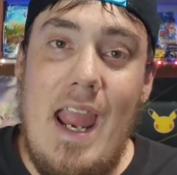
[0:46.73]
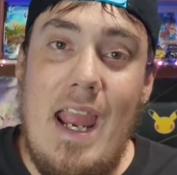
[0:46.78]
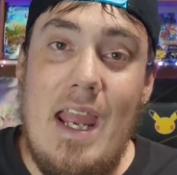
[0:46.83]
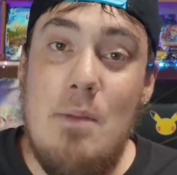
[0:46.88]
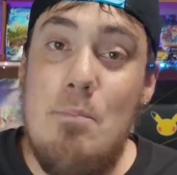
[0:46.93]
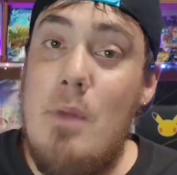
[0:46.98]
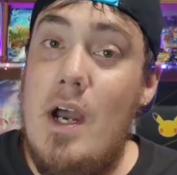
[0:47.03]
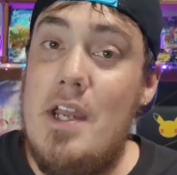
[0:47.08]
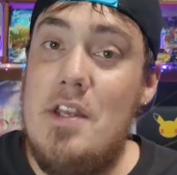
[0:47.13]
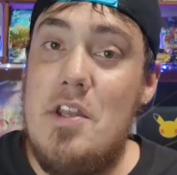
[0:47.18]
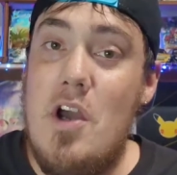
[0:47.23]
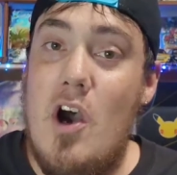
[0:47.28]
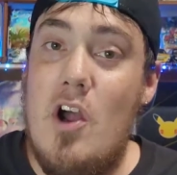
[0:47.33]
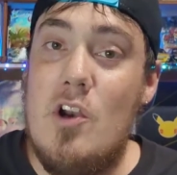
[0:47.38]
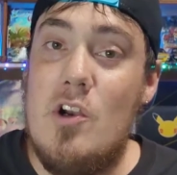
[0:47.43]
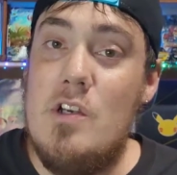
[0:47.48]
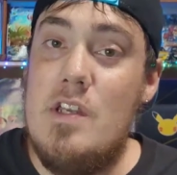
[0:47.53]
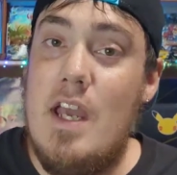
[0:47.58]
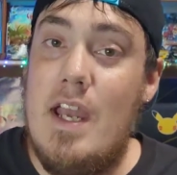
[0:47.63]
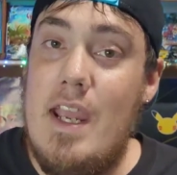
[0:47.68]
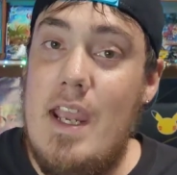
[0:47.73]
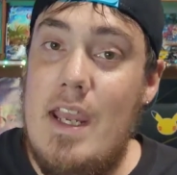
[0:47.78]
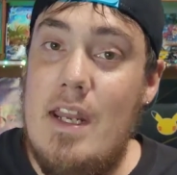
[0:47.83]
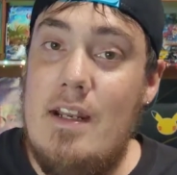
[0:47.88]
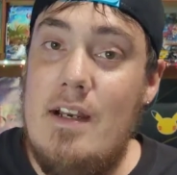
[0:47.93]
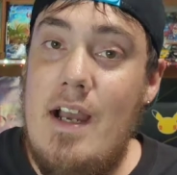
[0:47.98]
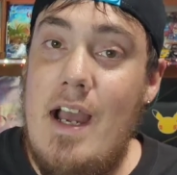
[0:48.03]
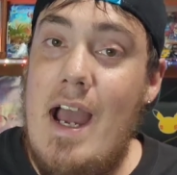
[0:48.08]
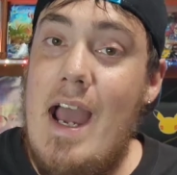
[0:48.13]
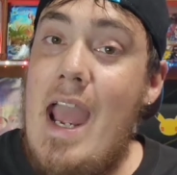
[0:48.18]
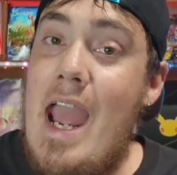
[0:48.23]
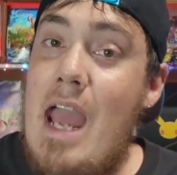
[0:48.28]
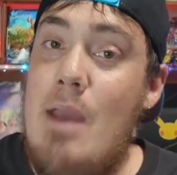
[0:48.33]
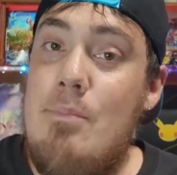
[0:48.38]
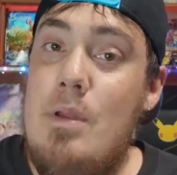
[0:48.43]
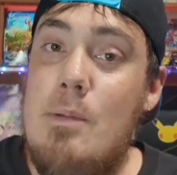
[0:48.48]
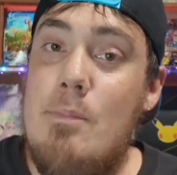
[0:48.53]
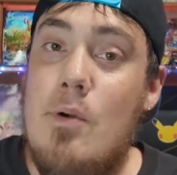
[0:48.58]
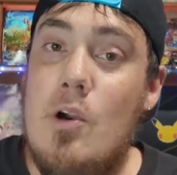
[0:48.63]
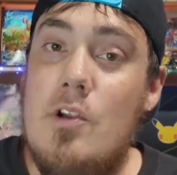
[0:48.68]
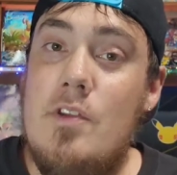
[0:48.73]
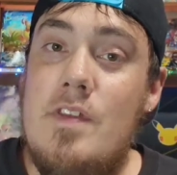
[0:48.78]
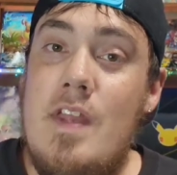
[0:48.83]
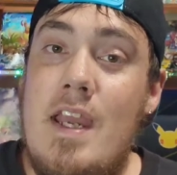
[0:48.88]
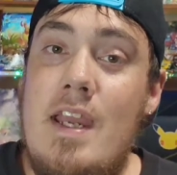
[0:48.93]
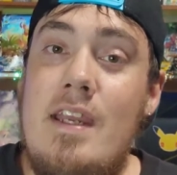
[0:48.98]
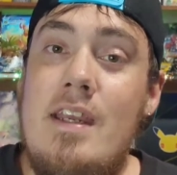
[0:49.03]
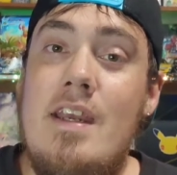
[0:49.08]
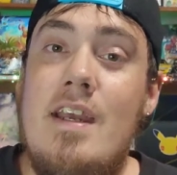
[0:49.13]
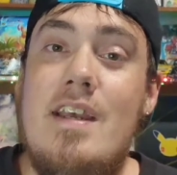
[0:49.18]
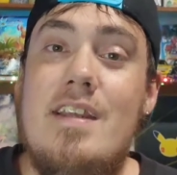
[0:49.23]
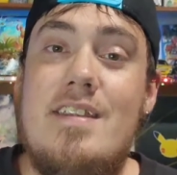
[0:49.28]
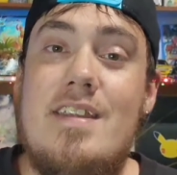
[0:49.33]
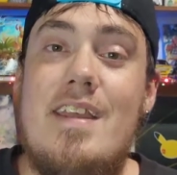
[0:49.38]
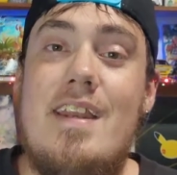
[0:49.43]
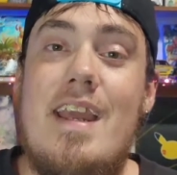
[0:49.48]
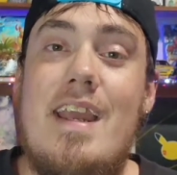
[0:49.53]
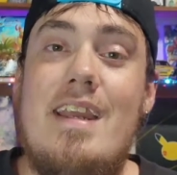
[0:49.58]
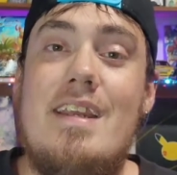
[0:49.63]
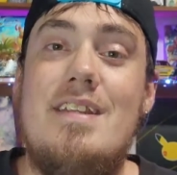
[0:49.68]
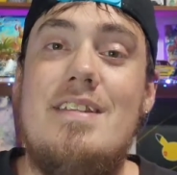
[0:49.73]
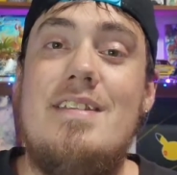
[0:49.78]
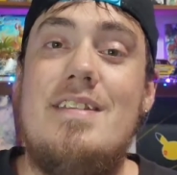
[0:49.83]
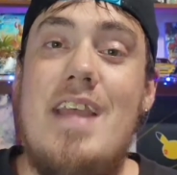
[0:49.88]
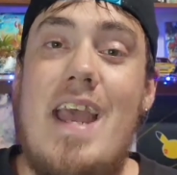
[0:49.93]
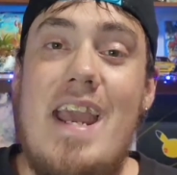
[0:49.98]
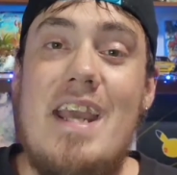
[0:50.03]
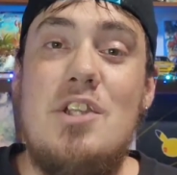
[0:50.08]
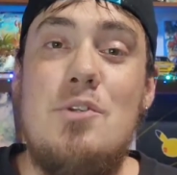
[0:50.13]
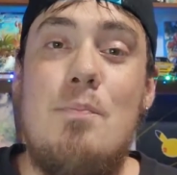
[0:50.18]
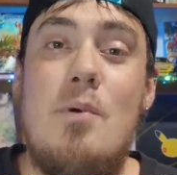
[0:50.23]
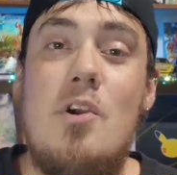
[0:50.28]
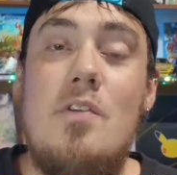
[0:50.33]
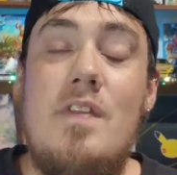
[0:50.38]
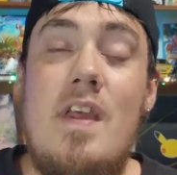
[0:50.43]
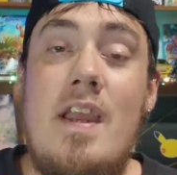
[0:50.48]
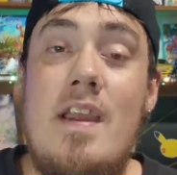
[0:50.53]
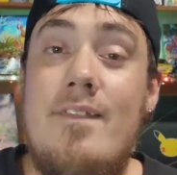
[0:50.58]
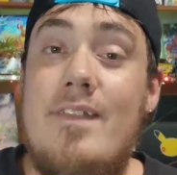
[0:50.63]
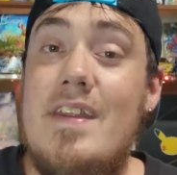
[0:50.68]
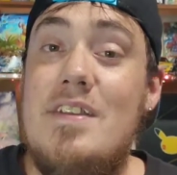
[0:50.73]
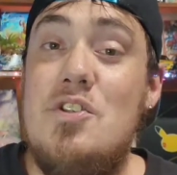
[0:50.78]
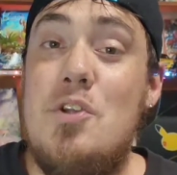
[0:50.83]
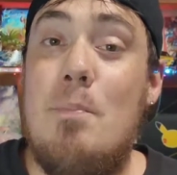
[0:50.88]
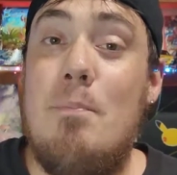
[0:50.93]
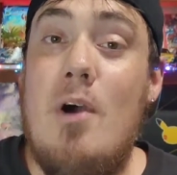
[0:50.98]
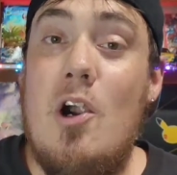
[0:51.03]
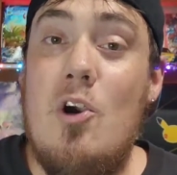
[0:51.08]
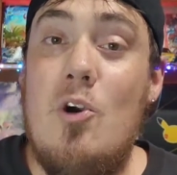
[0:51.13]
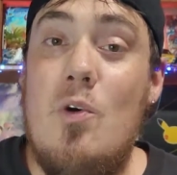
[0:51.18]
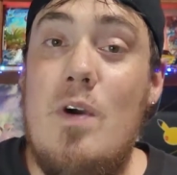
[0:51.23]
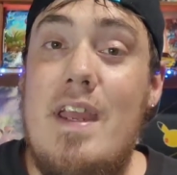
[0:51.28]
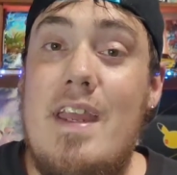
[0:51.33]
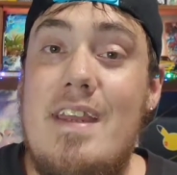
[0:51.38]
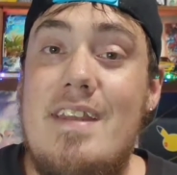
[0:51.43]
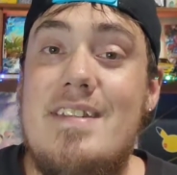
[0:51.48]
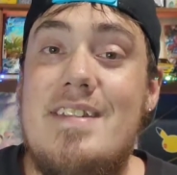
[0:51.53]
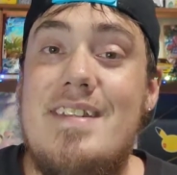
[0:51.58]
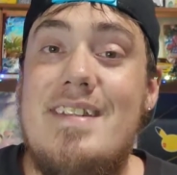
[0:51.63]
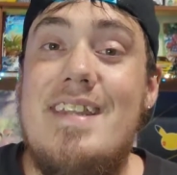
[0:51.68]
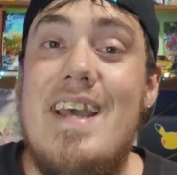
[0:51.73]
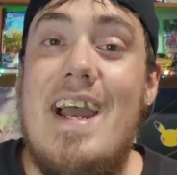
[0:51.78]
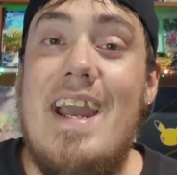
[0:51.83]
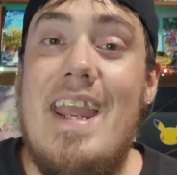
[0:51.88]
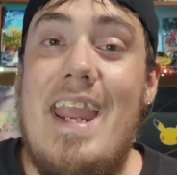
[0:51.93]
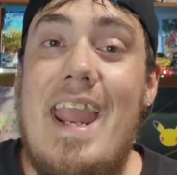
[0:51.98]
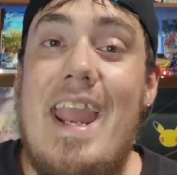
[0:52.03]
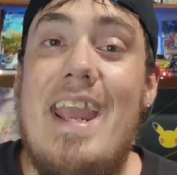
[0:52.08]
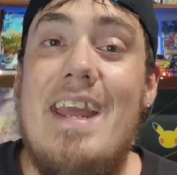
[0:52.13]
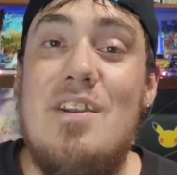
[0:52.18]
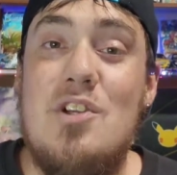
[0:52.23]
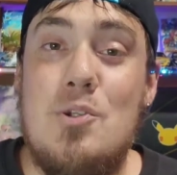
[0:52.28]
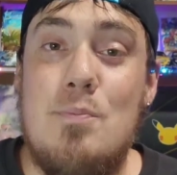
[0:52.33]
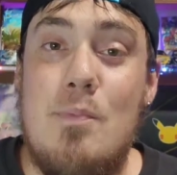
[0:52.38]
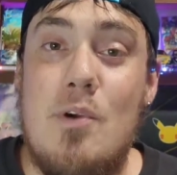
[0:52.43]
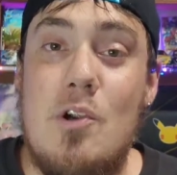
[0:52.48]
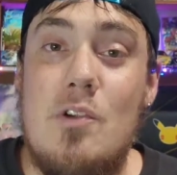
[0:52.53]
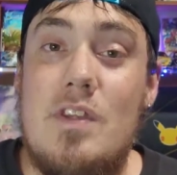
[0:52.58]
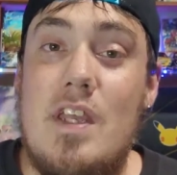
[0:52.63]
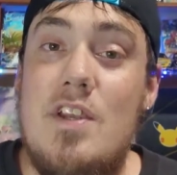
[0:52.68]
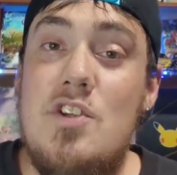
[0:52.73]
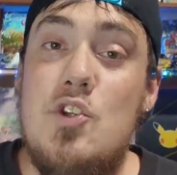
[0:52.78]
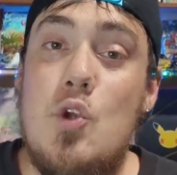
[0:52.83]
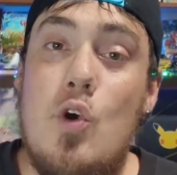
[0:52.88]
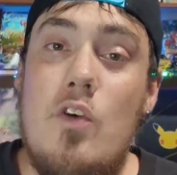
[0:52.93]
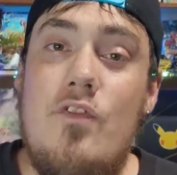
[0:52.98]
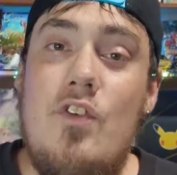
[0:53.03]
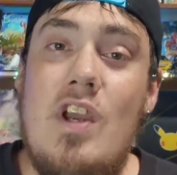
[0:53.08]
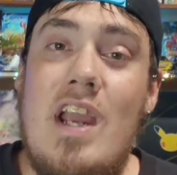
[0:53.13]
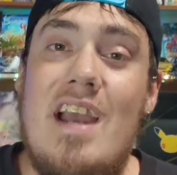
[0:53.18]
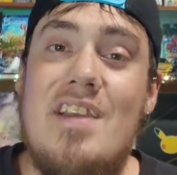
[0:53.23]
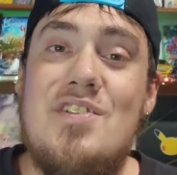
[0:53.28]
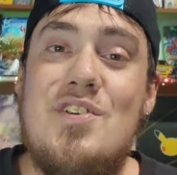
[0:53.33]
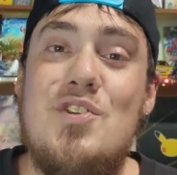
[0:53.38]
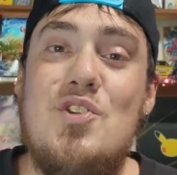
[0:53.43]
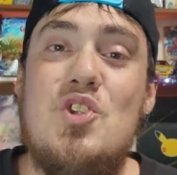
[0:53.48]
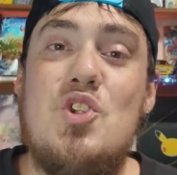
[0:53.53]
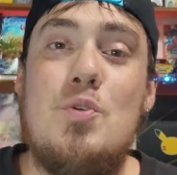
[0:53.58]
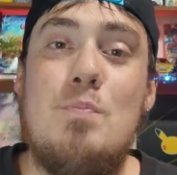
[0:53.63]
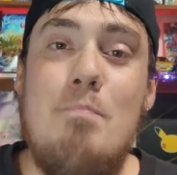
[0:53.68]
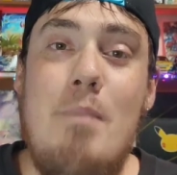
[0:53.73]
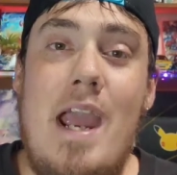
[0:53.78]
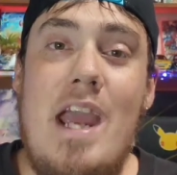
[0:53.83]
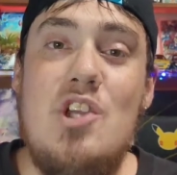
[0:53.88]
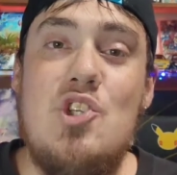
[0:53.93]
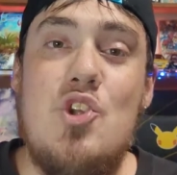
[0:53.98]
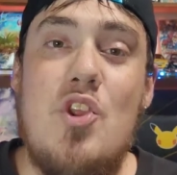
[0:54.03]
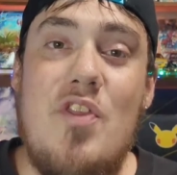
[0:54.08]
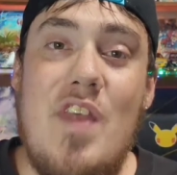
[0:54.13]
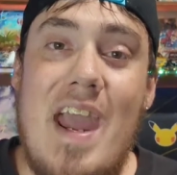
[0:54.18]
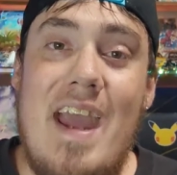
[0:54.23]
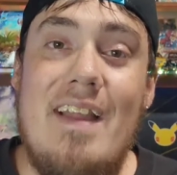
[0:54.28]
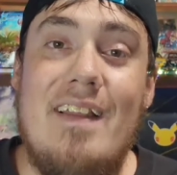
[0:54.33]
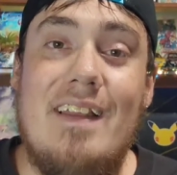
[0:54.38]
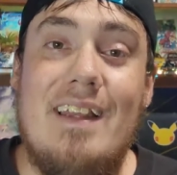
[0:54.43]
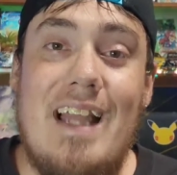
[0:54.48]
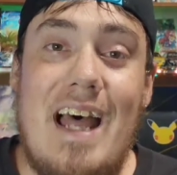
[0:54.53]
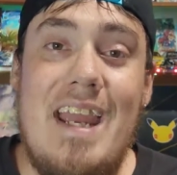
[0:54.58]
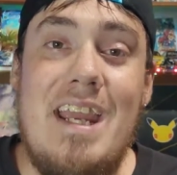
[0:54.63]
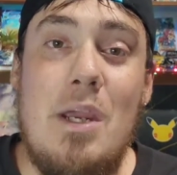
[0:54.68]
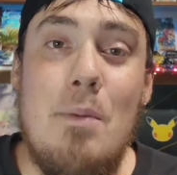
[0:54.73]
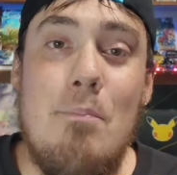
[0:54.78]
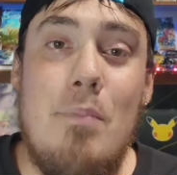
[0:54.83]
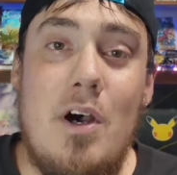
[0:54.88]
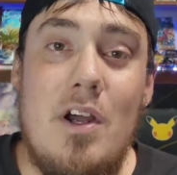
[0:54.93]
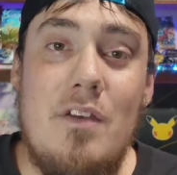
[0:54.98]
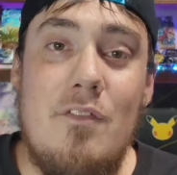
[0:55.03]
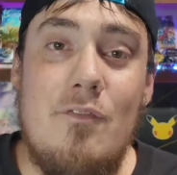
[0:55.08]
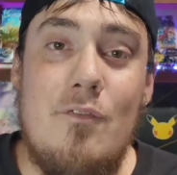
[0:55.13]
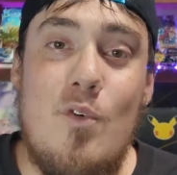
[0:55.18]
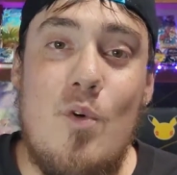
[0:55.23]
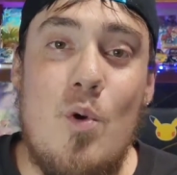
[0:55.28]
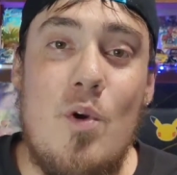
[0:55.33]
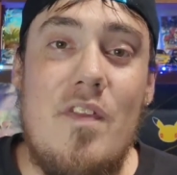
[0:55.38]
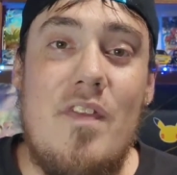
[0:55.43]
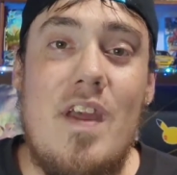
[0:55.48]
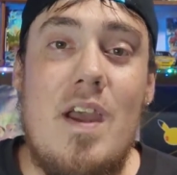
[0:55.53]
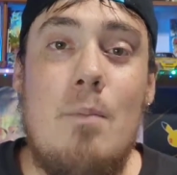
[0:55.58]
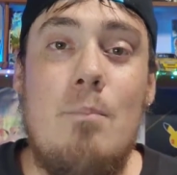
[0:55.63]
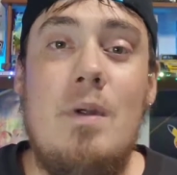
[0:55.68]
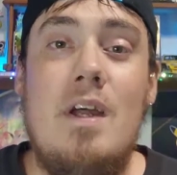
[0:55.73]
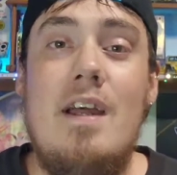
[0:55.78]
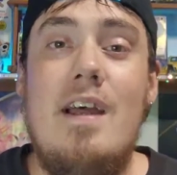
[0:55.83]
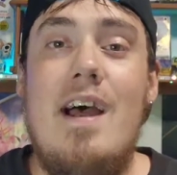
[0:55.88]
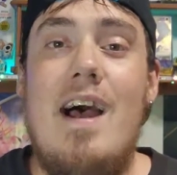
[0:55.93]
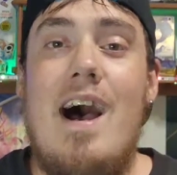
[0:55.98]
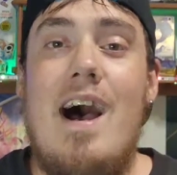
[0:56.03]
and my daughter Diana a happy birthday. Today is Zach's birthday and then tomorrow is Diana's birthday. So if you guys could smash that like button for them,